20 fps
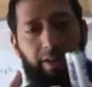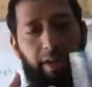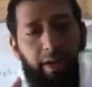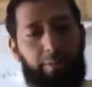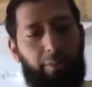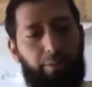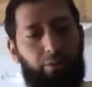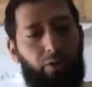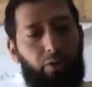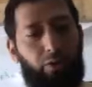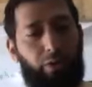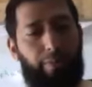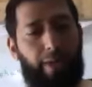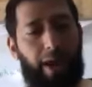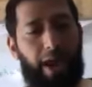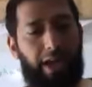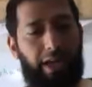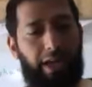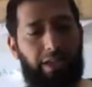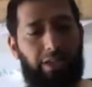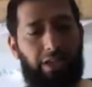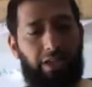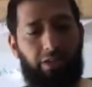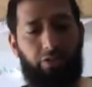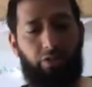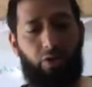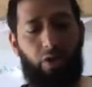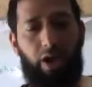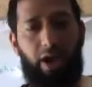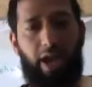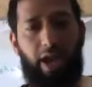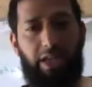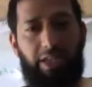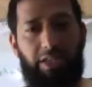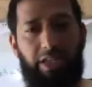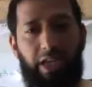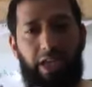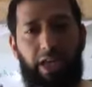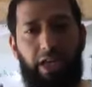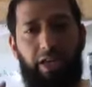that through a pilus, it's called
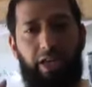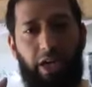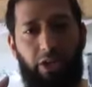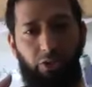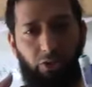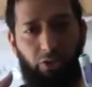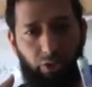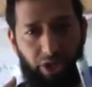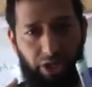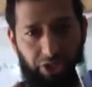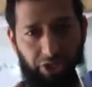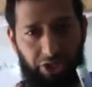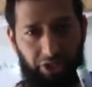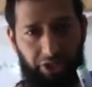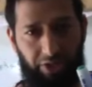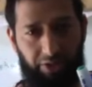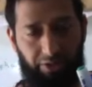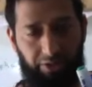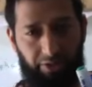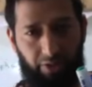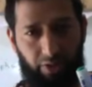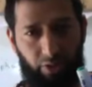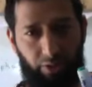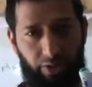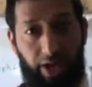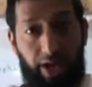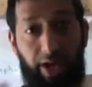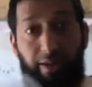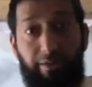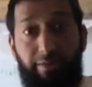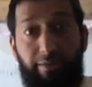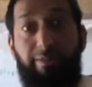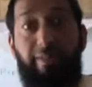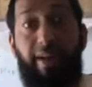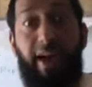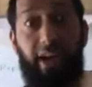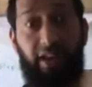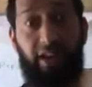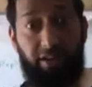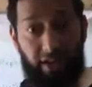as conjugation. Okay, and if a
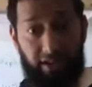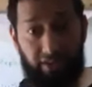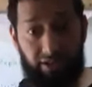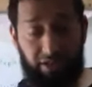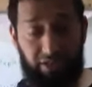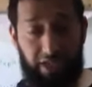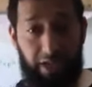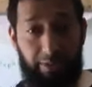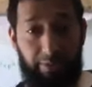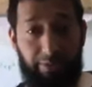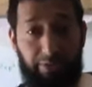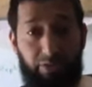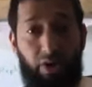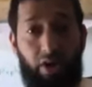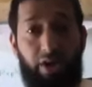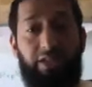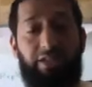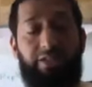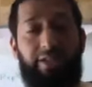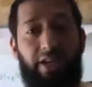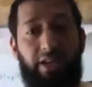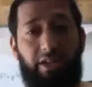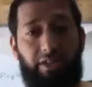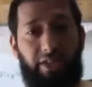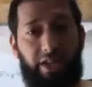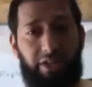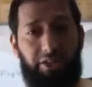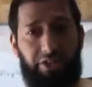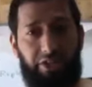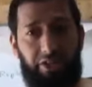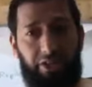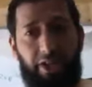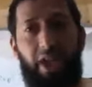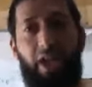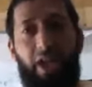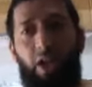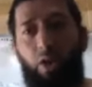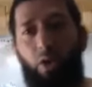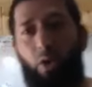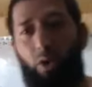virus does the same, it's called as transduction.
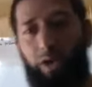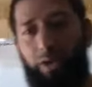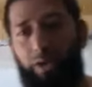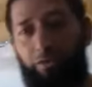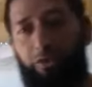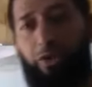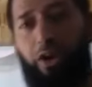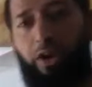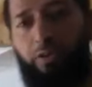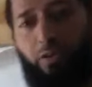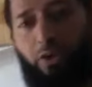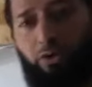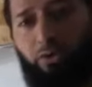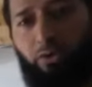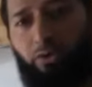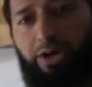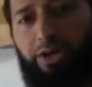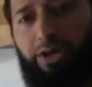Okay, we do not want to go in